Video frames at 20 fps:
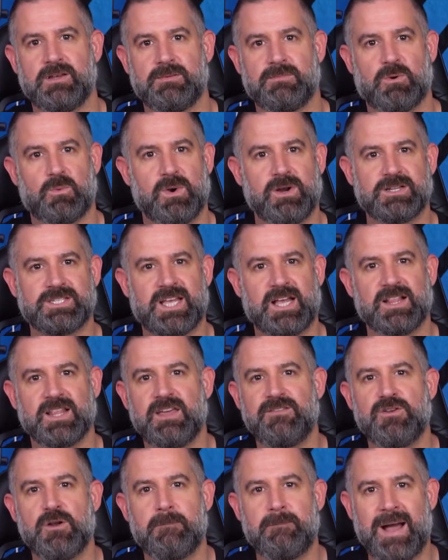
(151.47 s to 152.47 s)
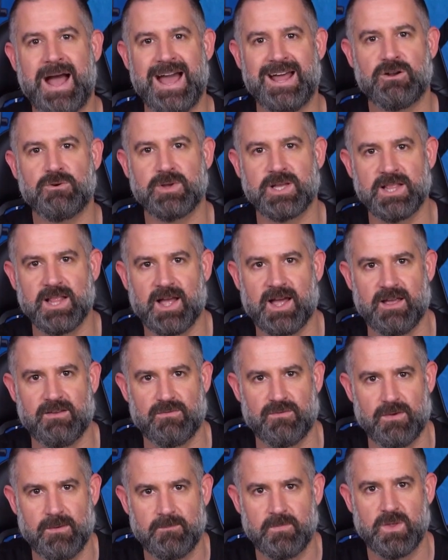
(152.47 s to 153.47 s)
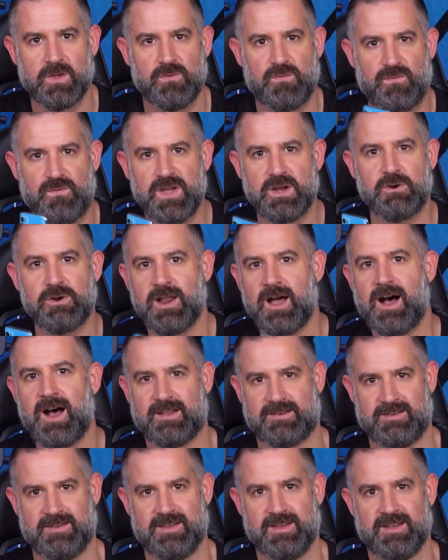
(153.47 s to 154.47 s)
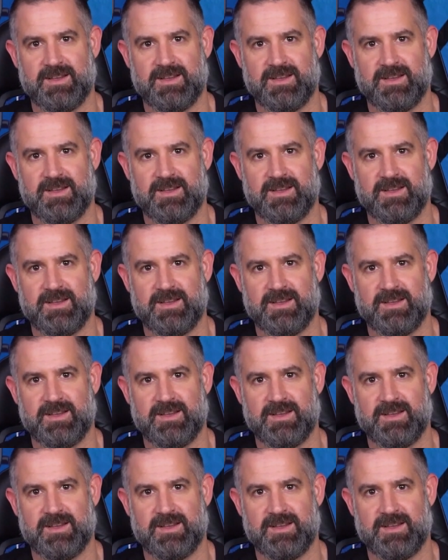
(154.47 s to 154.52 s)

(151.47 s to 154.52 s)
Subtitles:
But where does that leave your battery life? Fear not.